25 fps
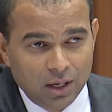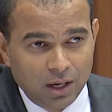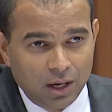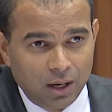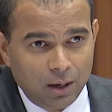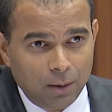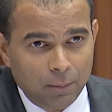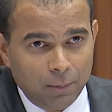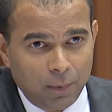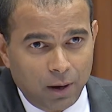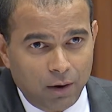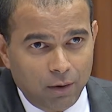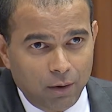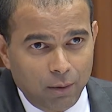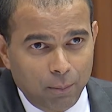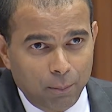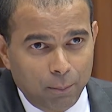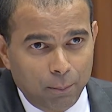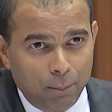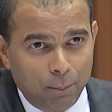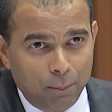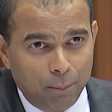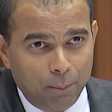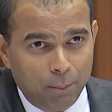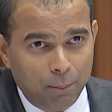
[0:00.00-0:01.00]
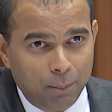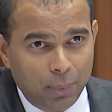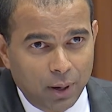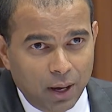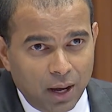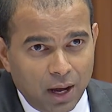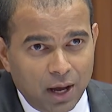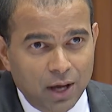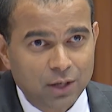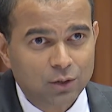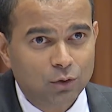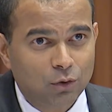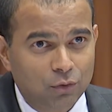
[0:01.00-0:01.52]
are
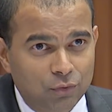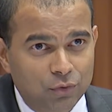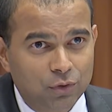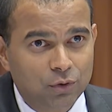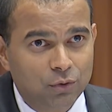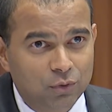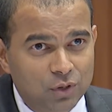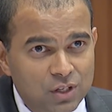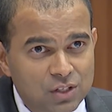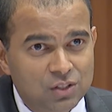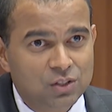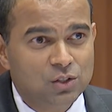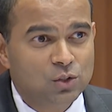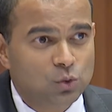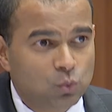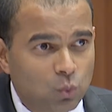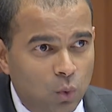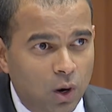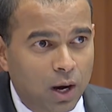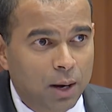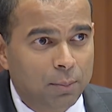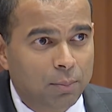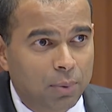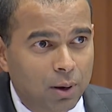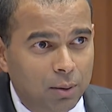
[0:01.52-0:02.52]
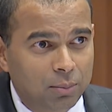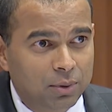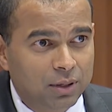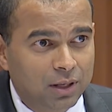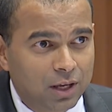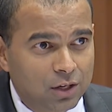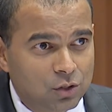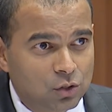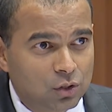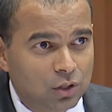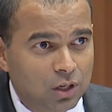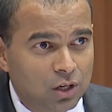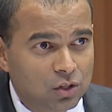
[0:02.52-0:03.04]
part of the reasons why public
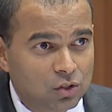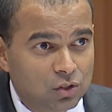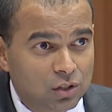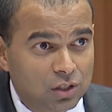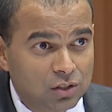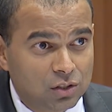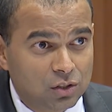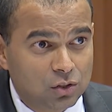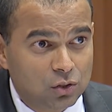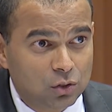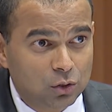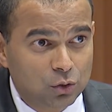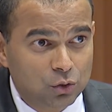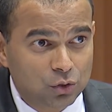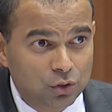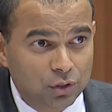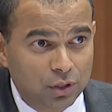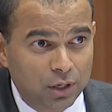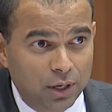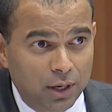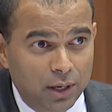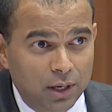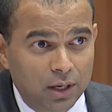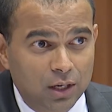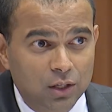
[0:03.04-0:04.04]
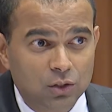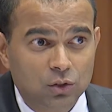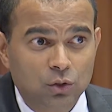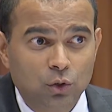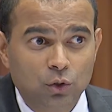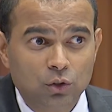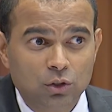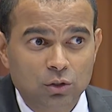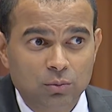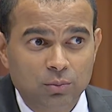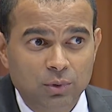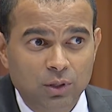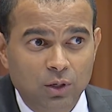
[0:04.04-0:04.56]
education as a solution is
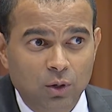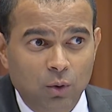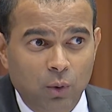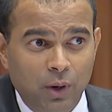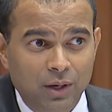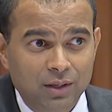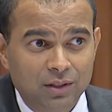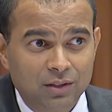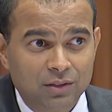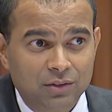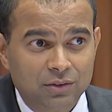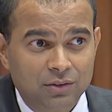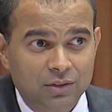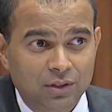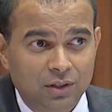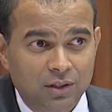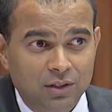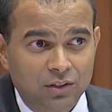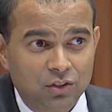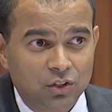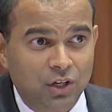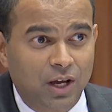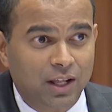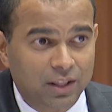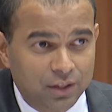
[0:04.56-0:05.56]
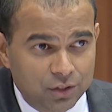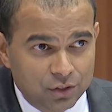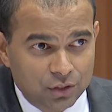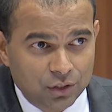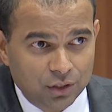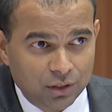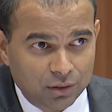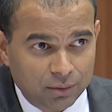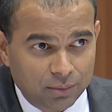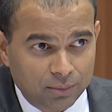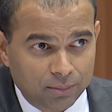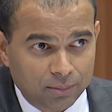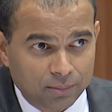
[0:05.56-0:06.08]
going to be quite
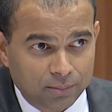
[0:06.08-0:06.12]
challenging.